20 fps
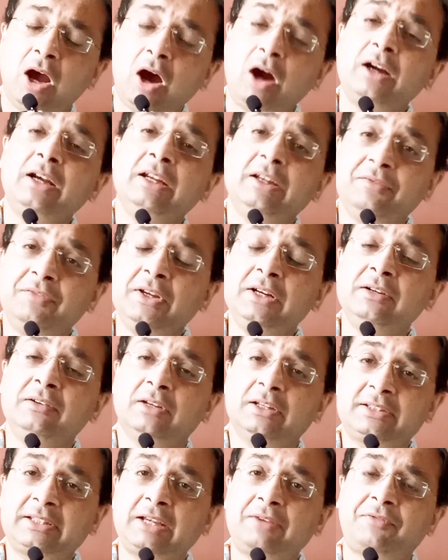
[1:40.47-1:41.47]
or even,
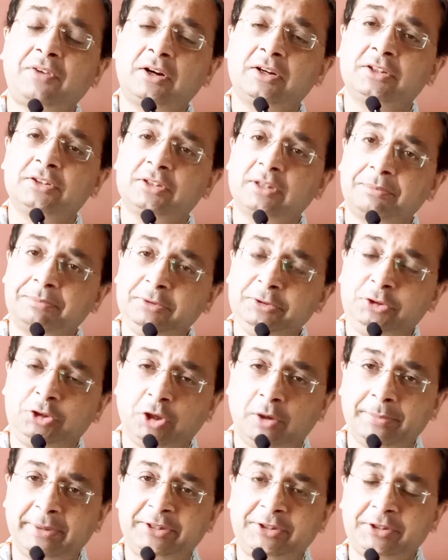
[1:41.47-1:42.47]
say, for example,
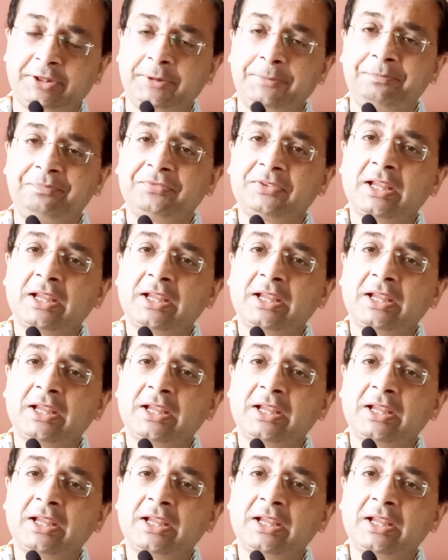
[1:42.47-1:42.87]
geometry.